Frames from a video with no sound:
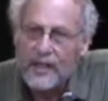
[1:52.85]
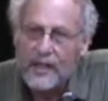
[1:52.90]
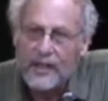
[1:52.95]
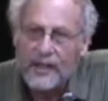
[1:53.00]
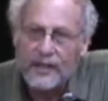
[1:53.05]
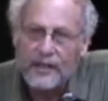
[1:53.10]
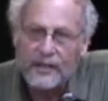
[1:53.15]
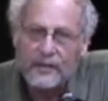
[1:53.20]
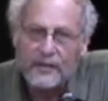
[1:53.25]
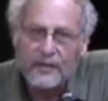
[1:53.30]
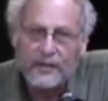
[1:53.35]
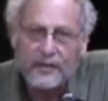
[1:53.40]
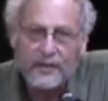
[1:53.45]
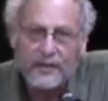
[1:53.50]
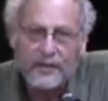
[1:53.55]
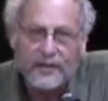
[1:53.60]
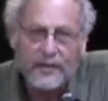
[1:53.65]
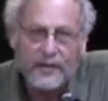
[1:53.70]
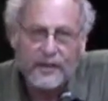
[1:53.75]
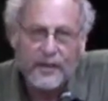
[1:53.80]
and
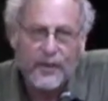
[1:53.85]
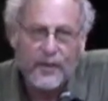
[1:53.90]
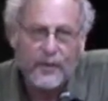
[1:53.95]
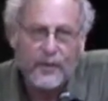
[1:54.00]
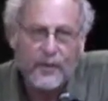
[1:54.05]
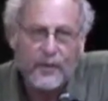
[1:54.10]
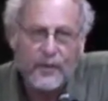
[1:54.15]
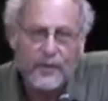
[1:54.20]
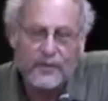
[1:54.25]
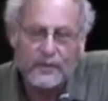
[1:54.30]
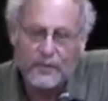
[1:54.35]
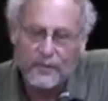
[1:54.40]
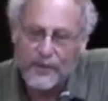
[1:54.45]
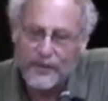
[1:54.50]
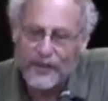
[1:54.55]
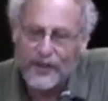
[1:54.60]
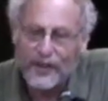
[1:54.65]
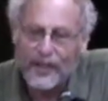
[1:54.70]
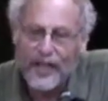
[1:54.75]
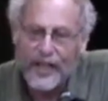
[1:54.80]
therefore
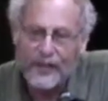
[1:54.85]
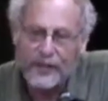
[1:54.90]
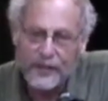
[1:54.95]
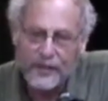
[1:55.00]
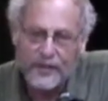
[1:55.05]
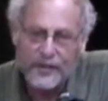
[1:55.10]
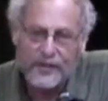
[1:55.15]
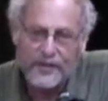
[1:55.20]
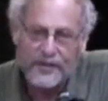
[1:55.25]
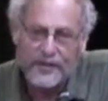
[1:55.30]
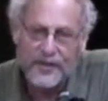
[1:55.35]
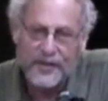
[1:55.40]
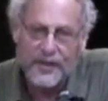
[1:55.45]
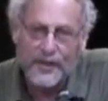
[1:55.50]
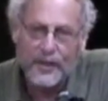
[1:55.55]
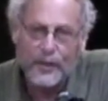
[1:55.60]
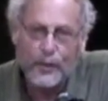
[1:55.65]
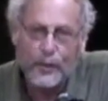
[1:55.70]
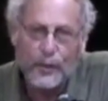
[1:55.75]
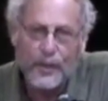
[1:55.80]
with a lantern
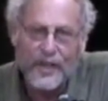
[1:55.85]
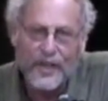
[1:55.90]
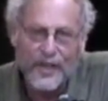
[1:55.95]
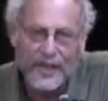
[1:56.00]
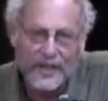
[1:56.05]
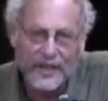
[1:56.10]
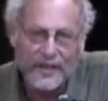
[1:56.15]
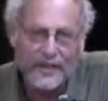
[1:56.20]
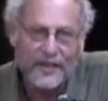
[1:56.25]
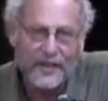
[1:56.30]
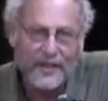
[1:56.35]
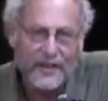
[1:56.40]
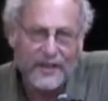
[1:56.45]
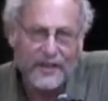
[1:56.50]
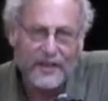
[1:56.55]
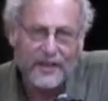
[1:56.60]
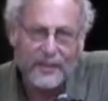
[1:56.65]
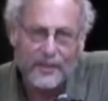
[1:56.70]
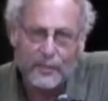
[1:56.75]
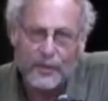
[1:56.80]
sitting and reading
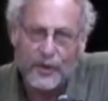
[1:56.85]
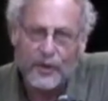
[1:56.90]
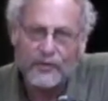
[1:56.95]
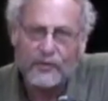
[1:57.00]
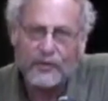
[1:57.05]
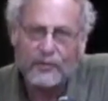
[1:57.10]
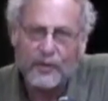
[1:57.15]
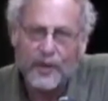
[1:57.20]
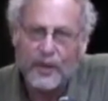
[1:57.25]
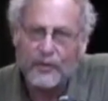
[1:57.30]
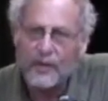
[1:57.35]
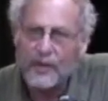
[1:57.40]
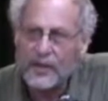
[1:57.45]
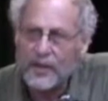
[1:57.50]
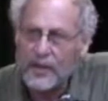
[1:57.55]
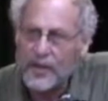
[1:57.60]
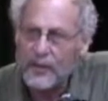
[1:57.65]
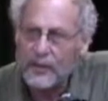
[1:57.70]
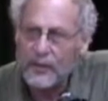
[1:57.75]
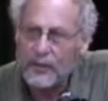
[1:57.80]
the book from cover
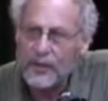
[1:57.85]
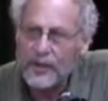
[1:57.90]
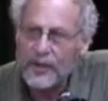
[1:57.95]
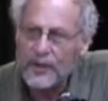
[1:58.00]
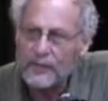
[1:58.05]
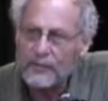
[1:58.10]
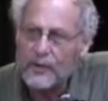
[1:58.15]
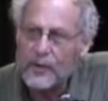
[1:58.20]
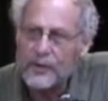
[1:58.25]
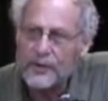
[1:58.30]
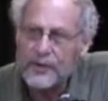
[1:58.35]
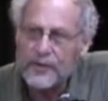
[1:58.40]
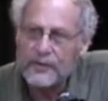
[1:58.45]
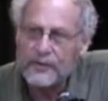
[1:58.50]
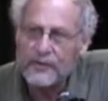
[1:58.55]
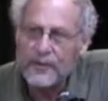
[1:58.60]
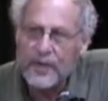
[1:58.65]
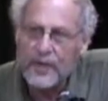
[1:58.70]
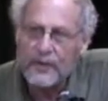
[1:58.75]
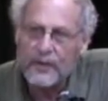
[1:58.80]
to cover, reading the poetry
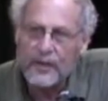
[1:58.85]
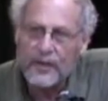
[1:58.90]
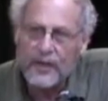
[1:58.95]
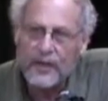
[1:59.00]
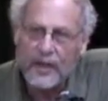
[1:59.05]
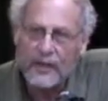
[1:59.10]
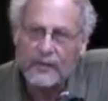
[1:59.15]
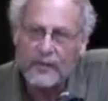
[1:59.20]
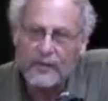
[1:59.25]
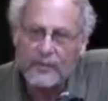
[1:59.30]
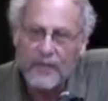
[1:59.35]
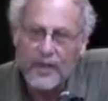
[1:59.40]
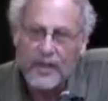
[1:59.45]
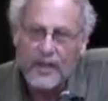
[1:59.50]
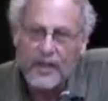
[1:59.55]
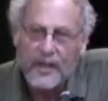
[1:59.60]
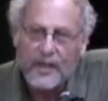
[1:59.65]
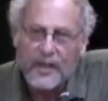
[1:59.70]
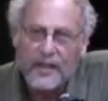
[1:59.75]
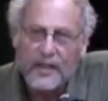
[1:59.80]
from cover to cover,
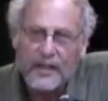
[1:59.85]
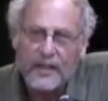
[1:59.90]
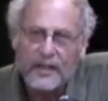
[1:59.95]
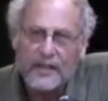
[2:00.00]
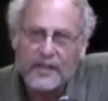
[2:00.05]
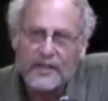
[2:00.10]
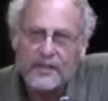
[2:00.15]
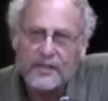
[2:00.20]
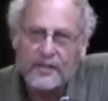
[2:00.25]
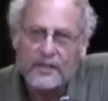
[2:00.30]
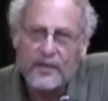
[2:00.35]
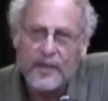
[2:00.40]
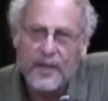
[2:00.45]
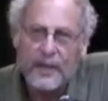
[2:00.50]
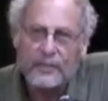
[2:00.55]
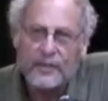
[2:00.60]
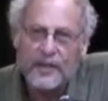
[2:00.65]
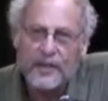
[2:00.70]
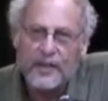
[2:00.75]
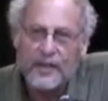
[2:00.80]
and he
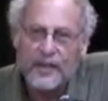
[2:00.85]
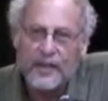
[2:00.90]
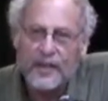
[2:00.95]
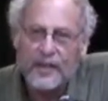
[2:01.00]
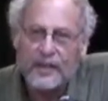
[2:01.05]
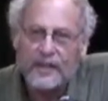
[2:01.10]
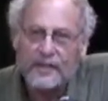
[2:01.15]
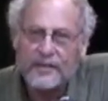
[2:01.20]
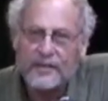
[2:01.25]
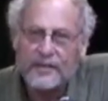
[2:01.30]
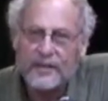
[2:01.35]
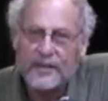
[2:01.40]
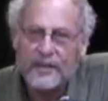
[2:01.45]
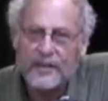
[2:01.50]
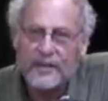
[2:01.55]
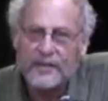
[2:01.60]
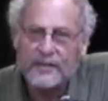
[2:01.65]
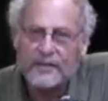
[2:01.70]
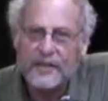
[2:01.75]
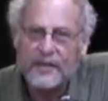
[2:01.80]
described it as
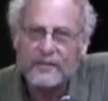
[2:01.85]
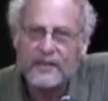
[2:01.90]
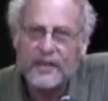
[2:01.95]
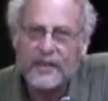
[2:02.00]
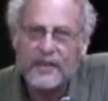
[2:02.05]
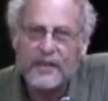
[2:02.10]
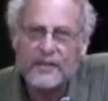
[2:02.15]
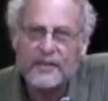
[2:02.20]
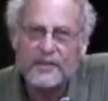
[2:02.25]
uh, something